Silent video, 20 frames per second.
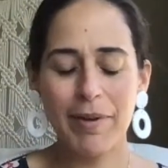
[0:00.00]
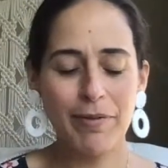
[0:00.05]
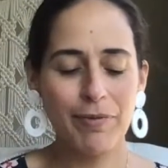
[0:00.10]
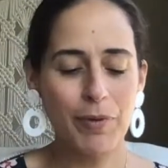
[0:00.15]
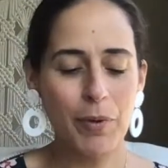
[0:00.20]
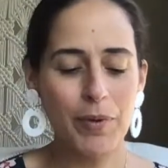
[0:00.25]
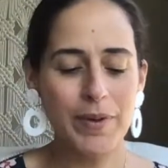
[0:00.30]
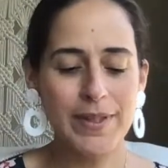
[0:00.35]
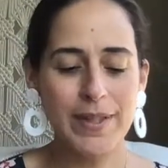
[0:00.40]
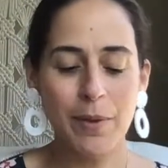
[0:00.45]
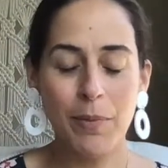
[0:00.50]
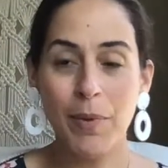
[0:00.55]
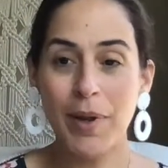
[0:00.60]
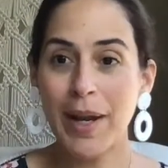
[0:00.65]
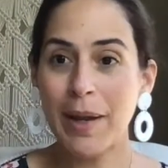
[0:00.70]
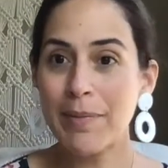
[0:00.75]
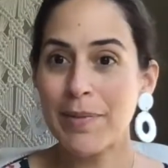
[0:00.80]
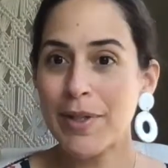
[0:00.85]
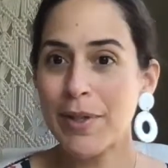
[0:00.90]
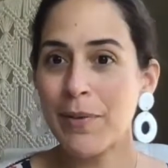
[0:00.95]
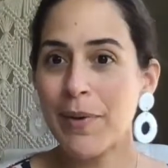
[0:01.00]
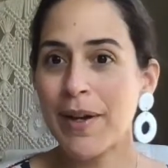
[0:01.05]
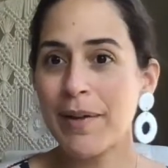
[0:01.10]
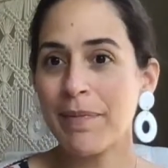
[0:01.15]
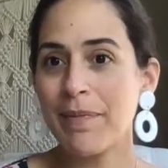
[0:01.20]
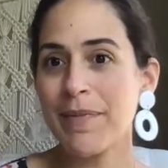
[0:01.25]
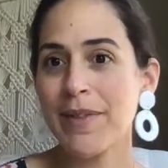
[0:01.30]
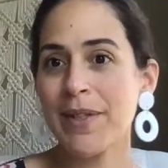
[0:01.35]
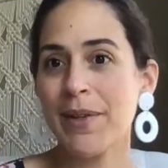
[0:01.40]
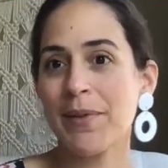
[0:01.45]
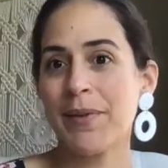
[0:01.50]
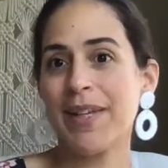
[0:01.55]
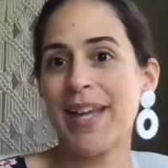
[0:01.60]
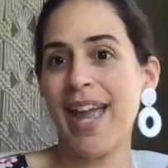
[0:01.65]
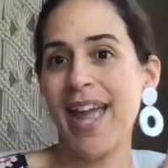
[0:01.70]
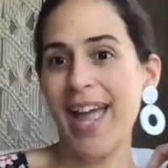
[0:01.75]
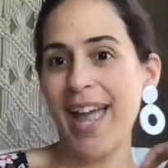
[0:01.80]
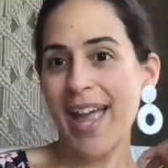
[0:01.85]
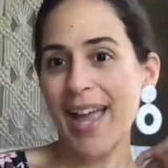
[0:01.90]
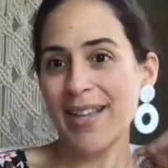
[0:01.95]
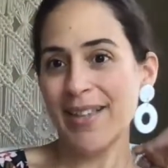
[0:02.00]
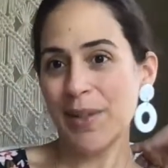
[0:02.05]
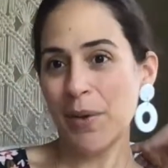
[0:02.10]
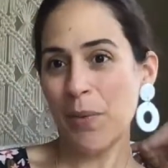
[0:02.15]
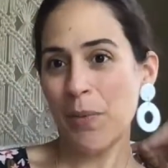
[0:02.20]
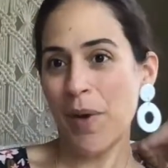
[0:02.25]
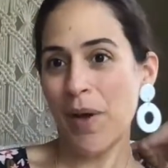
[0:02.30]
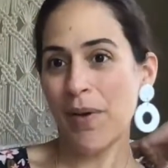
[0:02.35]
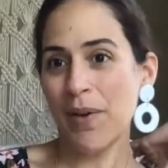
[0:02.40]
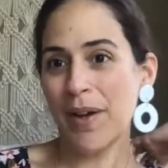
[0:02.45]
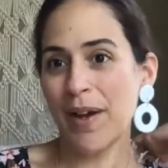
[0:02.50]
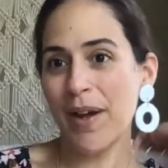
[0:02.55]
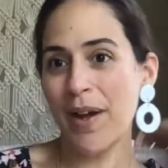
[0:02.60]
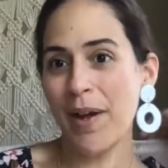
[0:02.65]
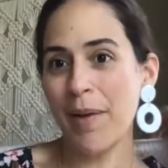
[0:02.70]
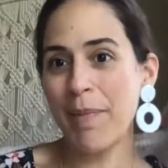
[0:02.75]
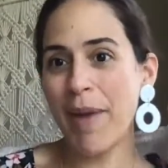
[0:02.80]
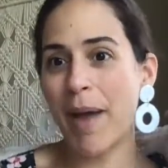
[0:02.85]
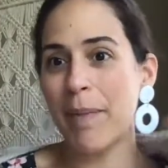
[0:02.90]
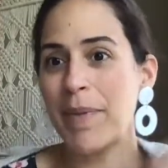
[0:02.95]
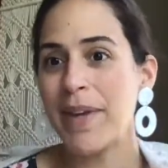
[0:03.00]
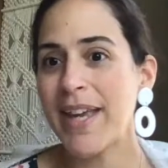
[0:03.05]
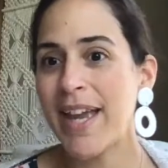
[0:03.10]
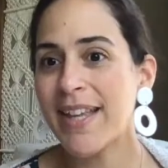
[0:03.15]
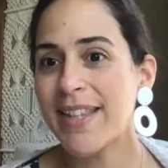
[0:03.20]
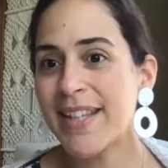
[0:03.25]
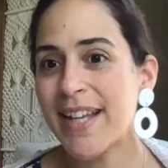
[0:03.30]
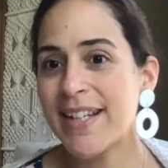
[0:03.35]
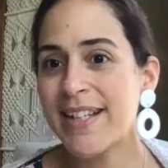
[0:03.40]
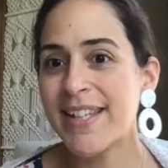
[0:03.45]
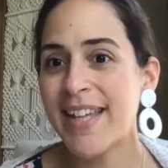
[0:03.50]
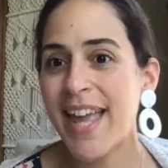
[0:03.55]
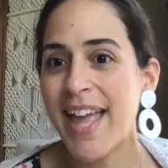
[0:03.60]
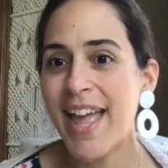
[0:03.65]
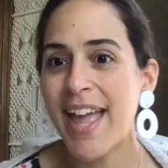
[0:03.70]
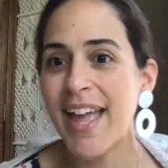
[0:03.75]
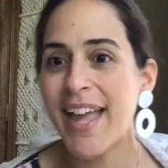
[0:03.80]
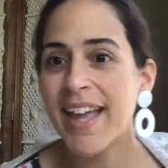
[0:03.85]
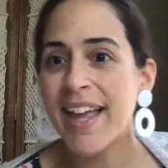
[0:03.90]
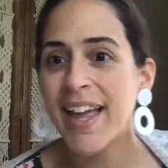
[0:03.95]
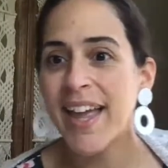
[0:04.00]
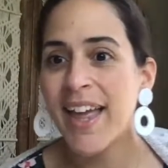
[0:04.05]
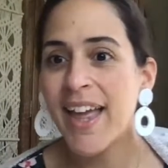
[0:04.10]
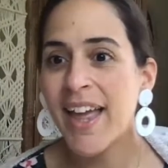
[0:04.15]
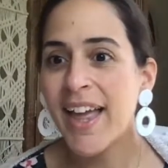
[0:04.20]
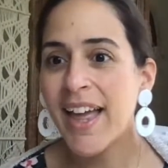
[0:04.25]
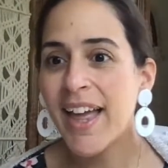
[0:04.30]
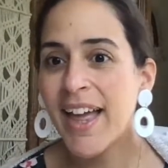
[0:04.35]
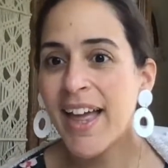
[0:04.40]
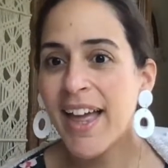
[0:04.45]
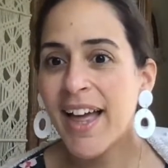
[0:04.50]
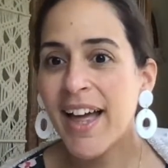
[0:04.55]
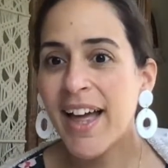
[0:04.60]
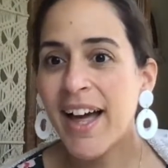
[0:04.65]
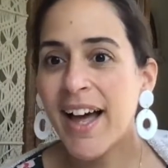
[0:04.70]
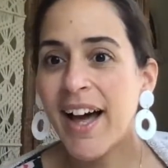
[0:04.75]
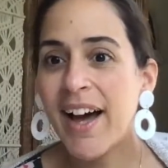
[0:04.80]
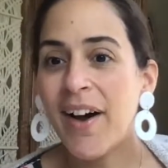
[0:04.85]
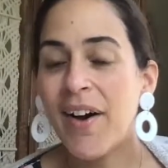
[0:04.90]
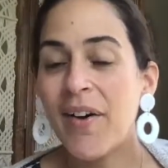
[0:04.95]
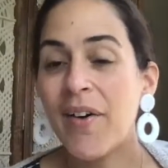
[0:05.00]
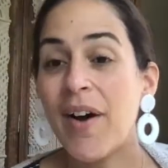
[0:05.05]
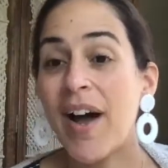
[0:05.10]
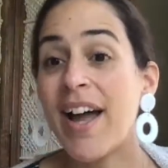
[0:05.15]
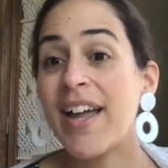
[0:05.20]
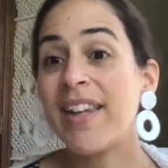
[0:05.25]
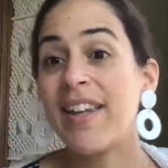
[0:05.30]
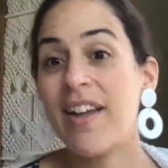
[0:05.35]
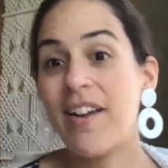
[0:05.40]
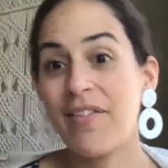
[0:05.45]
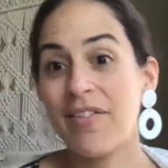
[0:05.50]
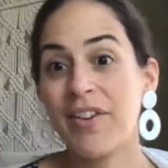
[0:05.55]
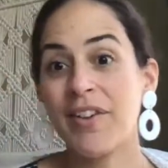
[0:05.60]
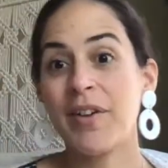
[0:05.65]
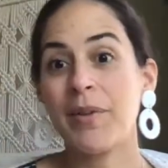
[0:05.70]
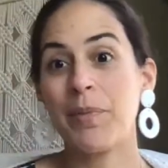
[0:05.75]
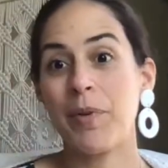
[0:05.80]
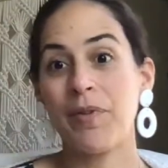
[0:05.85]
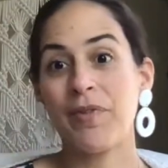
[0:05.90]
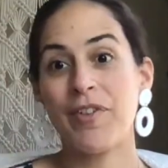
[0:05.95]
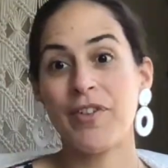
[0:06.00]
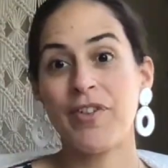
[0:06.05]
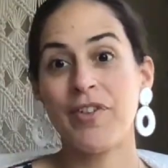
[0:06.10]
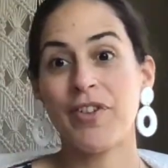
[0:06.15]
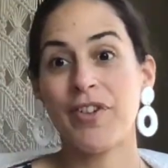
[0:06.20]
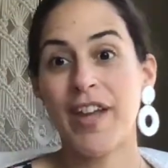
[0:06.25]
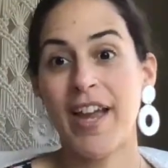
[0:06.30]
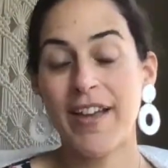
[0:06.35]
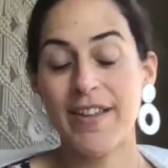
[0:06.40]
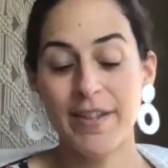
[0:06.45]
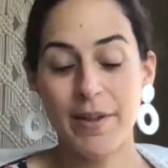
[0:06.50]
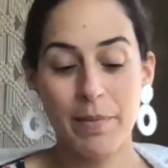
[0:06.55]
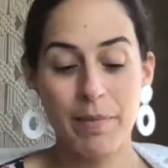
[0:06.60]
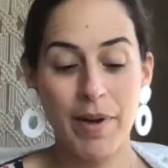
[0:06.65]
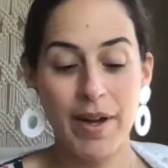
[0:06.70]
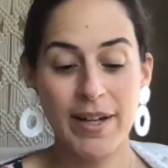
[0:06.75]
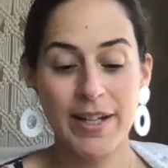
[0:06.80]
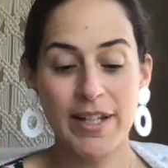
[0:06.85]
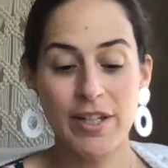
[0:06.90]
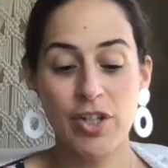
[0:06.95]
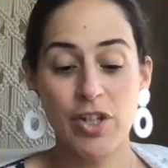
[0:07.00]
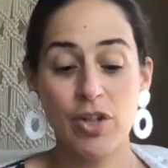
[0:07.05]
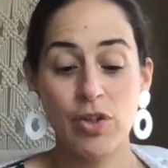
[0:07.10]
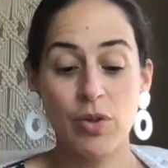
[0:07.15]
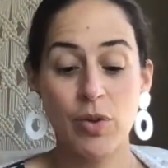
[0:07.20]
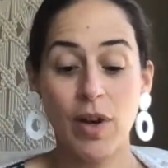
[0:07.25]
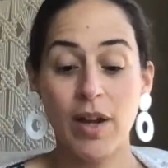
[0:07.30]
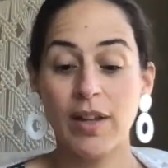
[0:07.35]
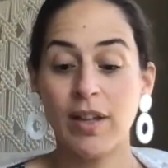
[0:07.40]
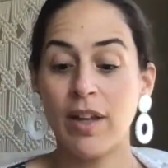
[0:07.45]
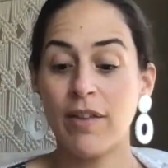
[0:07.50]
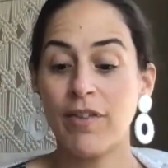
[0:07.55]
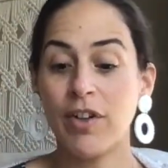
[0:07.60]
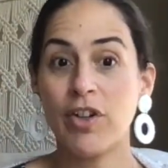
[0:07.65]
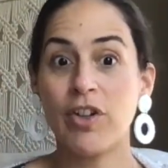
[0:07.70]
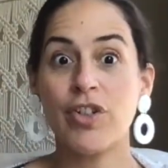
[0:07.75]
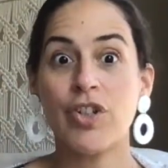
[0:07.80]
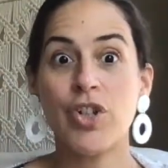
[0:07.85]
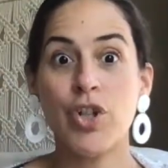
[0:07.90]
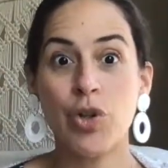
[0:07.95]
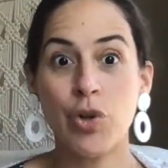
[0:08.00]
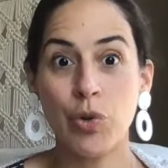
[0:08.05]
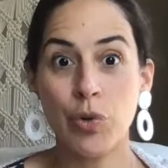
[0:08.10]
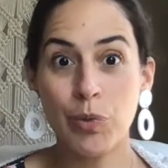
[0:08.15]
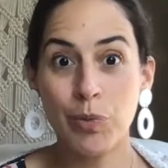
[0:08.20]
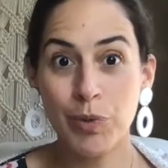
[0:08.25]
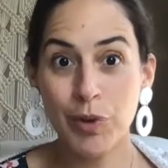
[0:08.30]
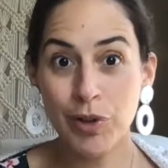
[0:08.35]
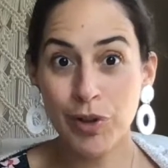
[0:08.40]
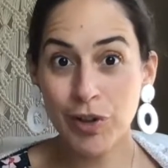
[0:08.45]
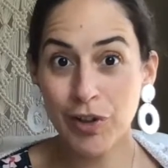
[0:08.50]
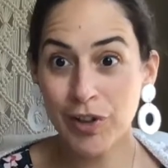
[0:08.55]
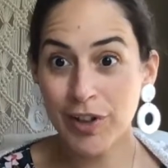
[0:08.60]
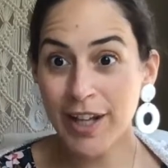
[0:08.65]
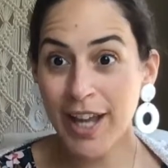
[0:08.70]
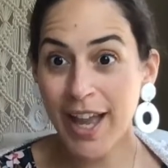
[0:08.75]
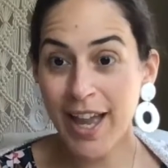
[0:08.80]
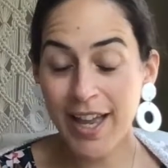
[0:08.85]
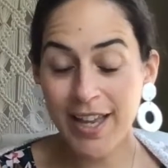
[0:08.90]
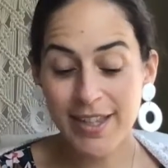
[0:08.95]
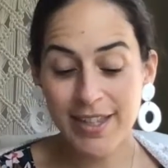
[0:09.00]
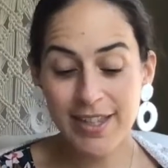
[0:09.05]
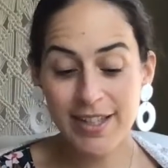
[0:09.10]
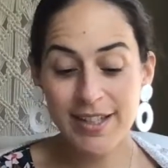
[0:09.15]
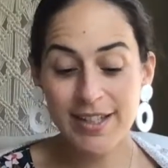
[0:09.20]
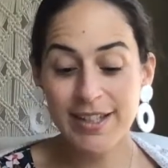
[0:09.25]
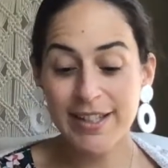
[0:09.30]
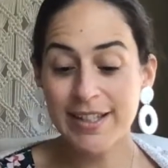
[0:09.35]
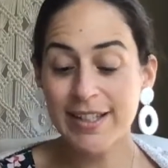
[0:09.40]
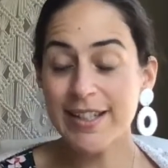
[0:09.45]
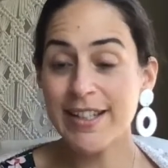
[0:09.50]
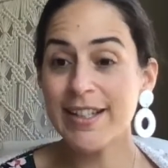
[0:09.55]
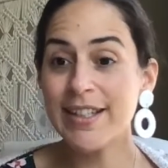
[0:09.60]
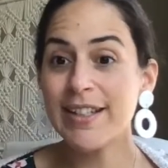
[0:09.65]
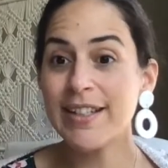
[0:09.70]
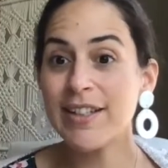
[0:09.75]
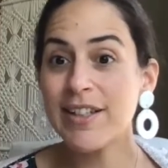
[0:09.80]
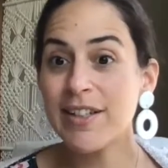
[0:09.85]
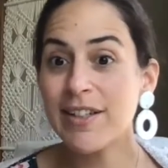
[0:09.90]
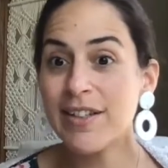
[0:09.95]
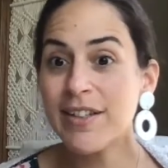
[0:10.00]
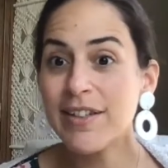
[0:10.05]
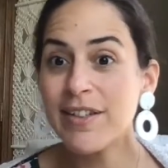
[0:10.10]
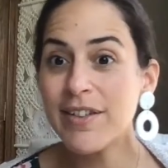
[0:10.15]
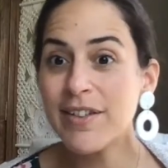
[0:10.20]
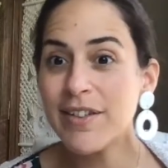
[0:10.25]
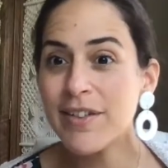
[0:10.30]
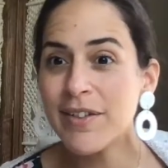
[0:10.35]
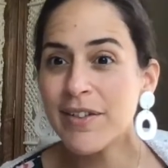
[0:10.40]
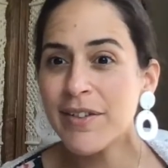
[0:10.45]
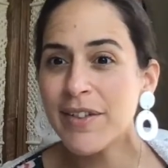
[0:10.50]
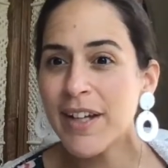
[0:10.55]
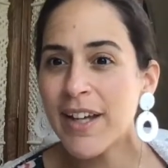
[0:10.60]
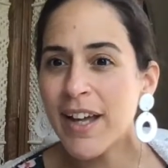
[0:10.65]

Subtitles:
focus on what I'm doing. So yay. So welcome. Happy cast on day. Oh, I love a good provisional cast on Bonnie too. I love a good tubular cast on too.